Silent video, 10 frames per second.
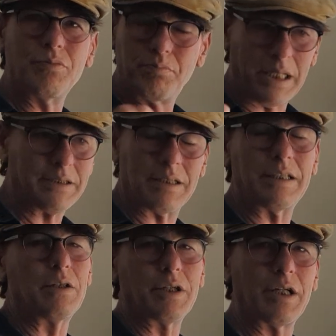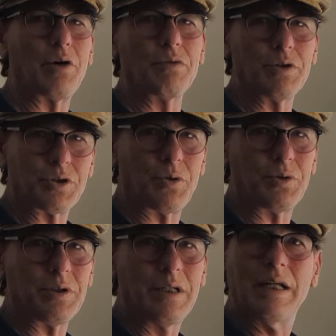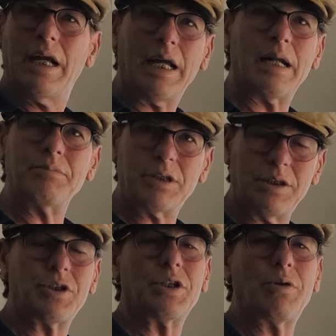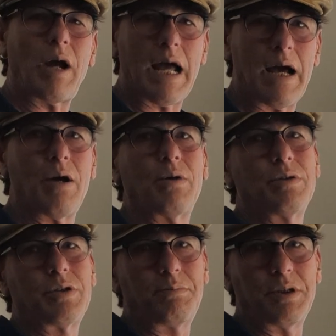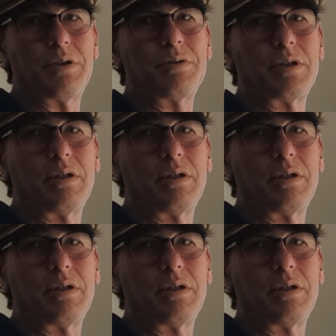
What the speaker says: Basically looking over your shoulder, and I'm teaching you how to build